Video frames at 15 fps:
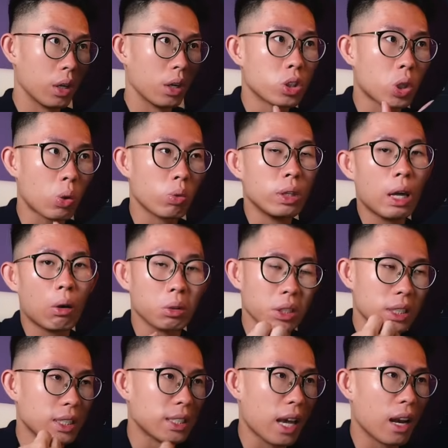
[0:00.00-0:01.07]
So now the
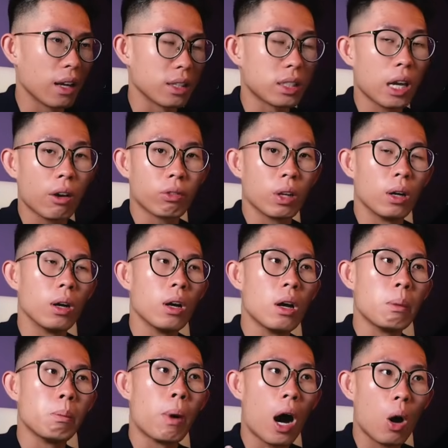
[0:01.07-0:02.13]
sellers have the
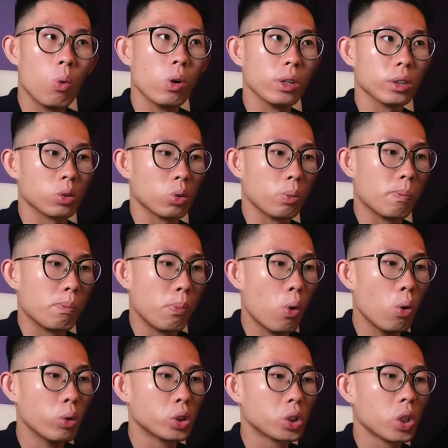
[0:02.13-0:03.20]
power to
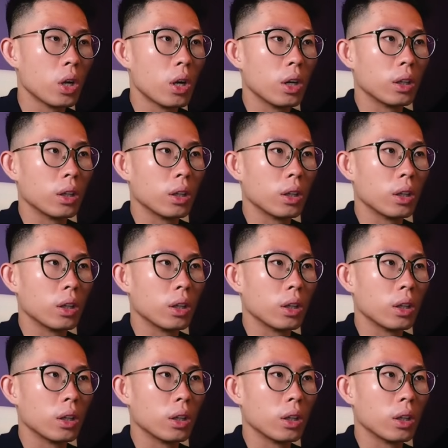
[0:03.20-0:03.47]
push